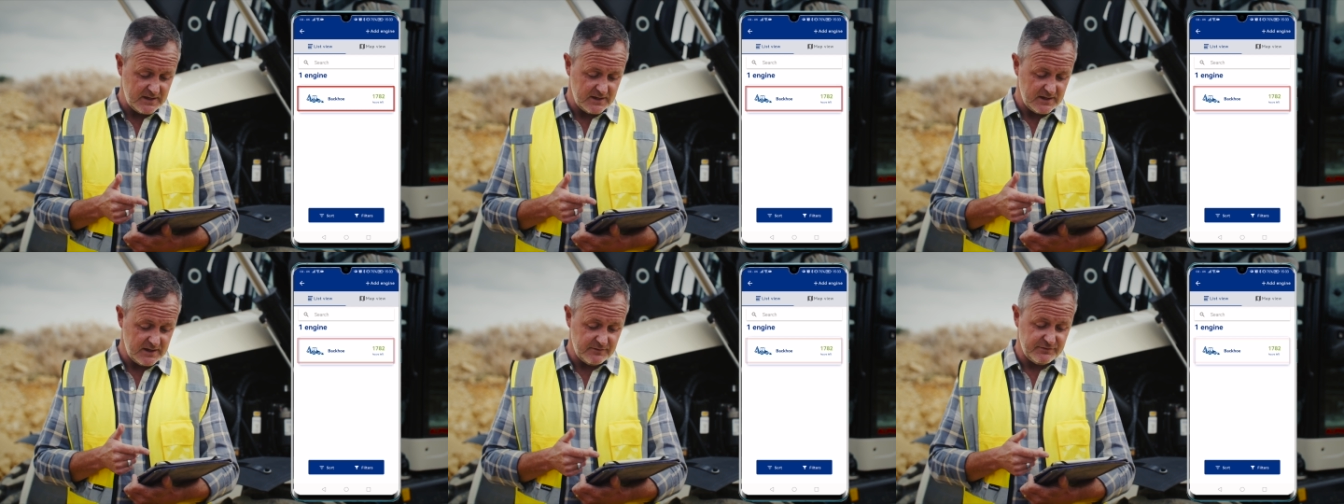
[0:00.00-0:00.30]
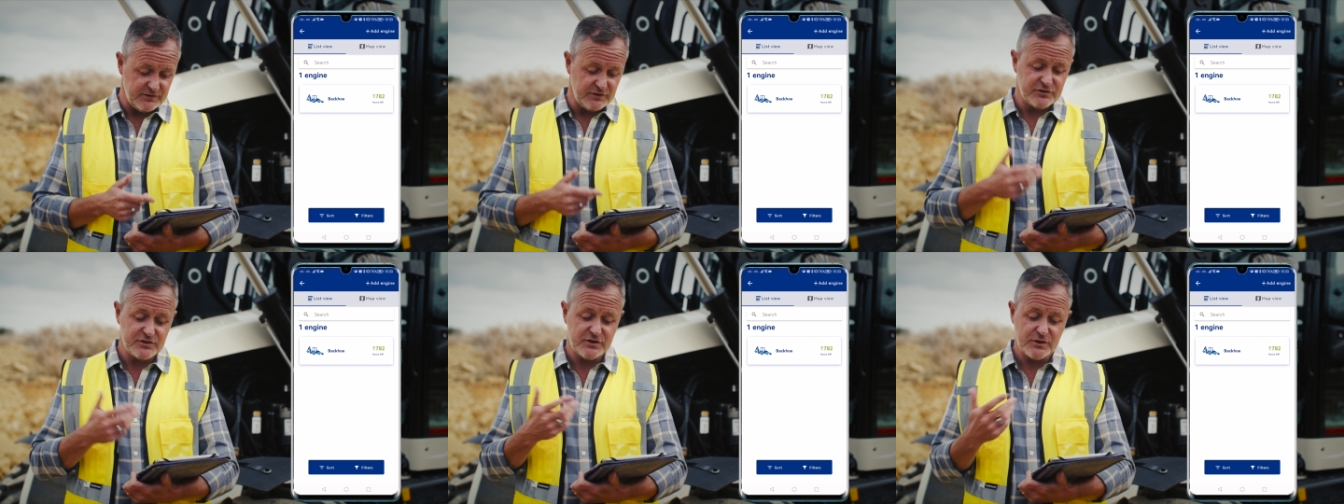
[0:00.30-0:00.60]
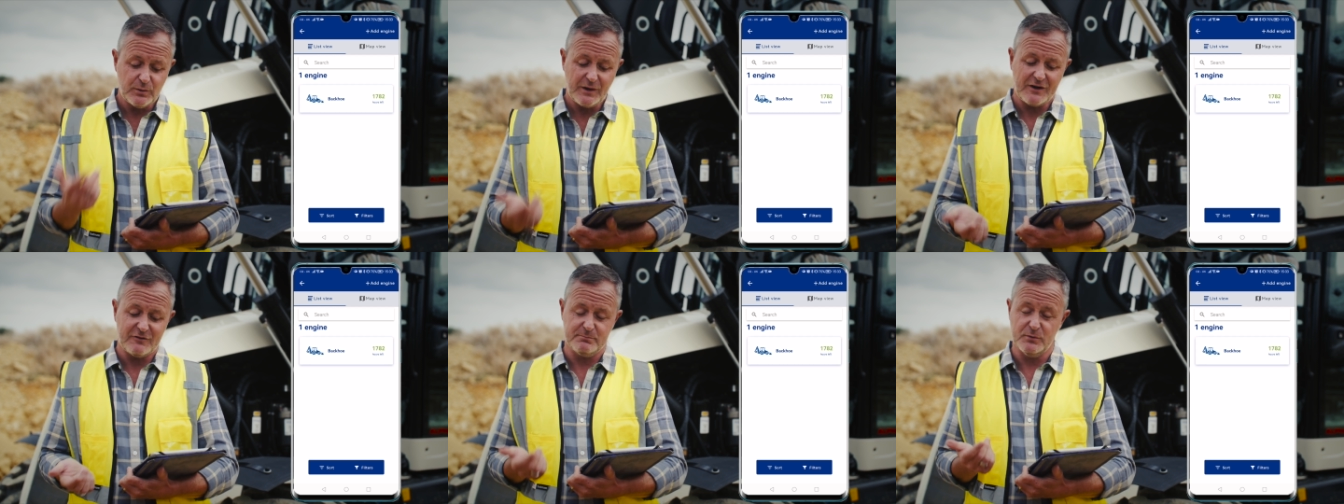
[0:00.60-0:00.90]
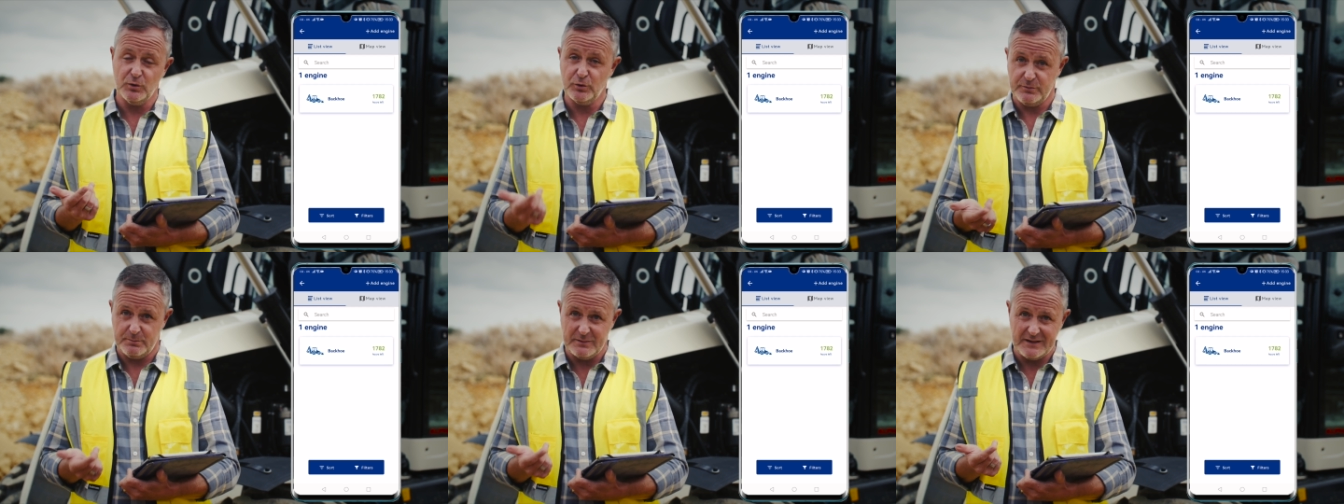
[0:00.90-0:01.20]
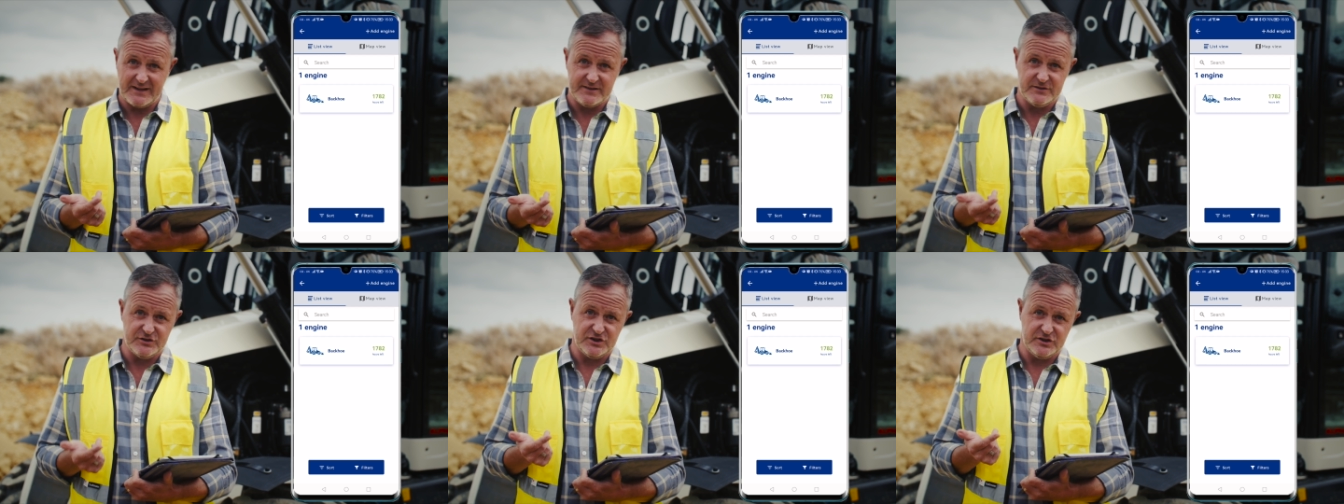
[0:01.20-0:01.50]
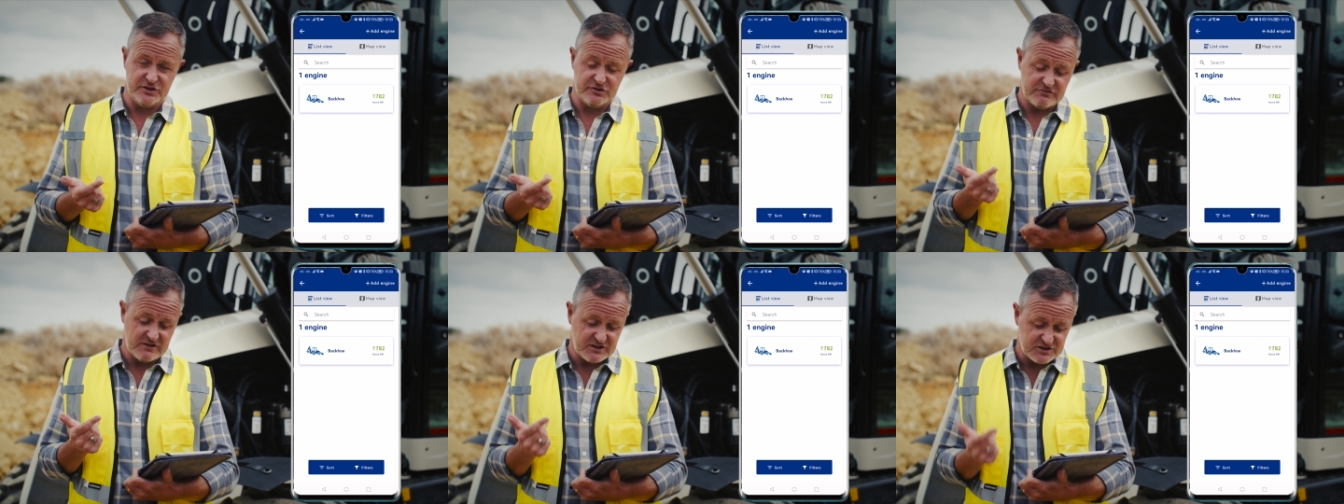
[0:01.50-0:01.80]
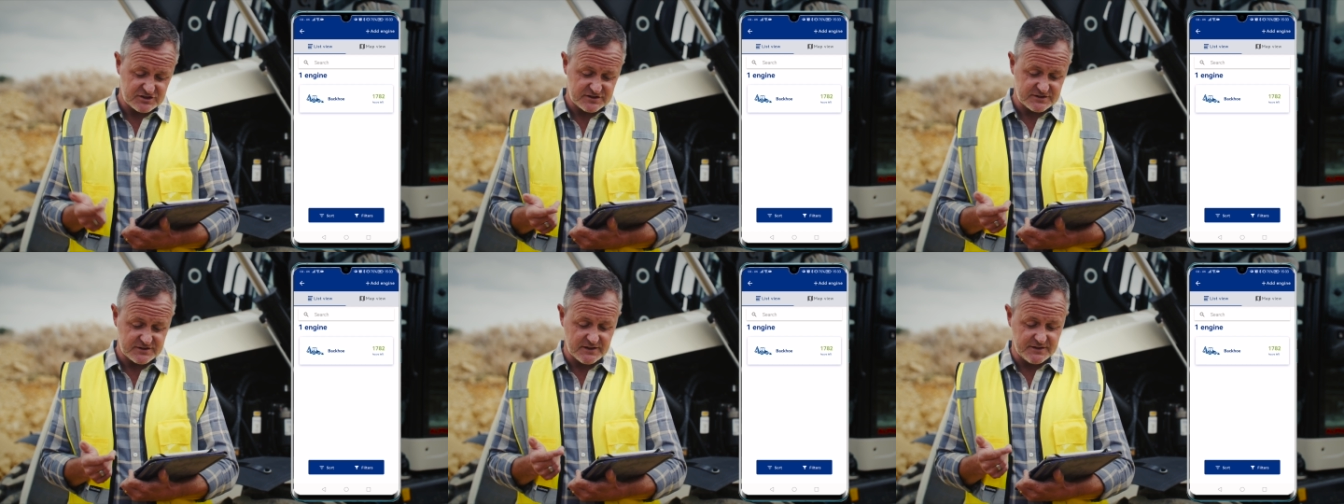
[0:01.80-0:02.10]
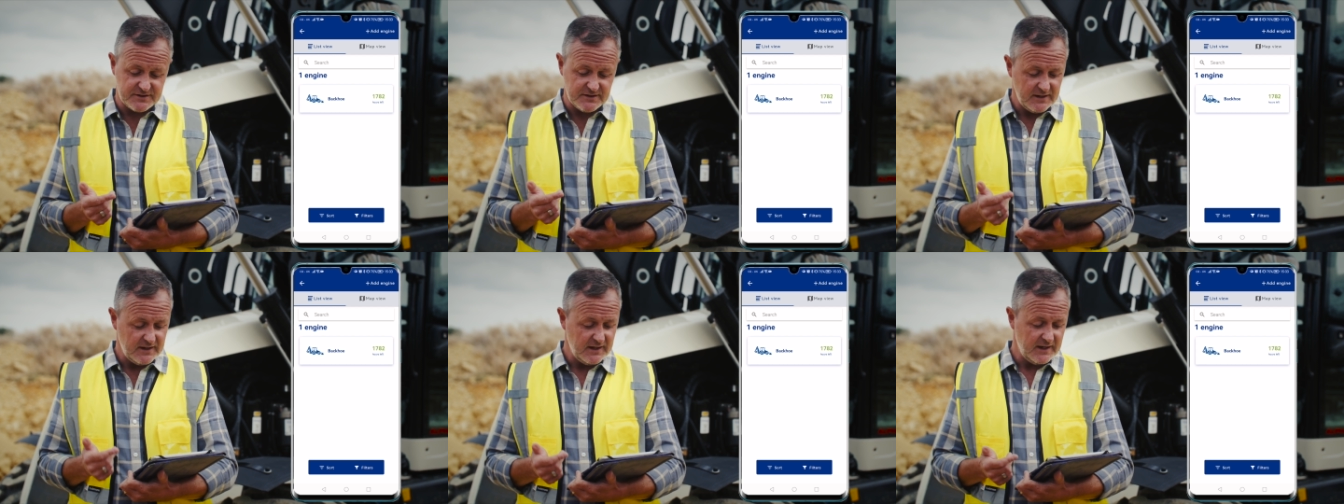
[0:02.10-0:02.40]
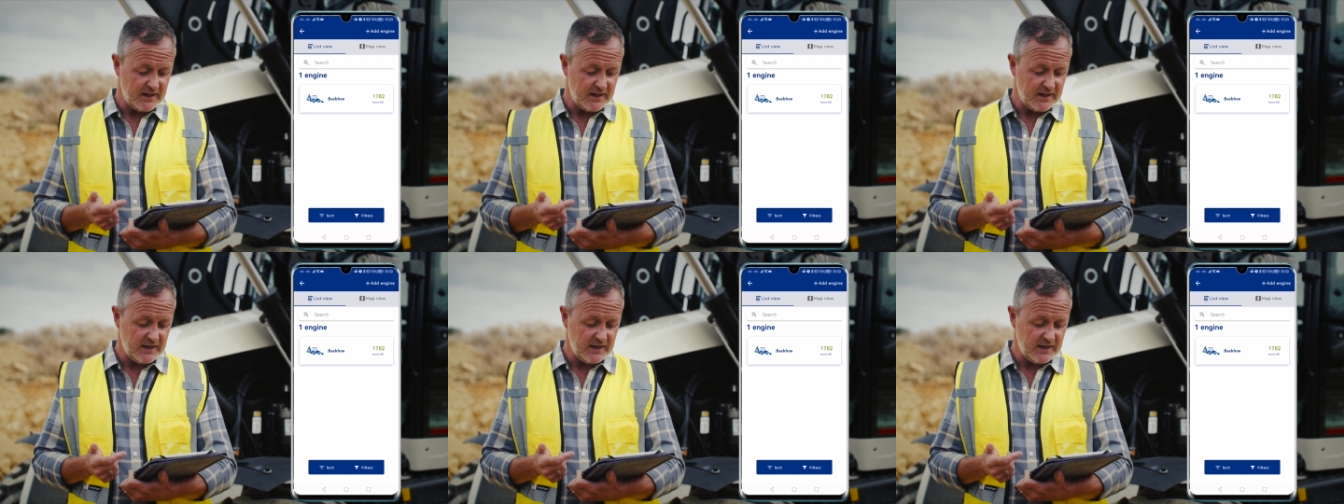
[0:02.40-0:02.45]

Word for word: If you do have multiple engines registered,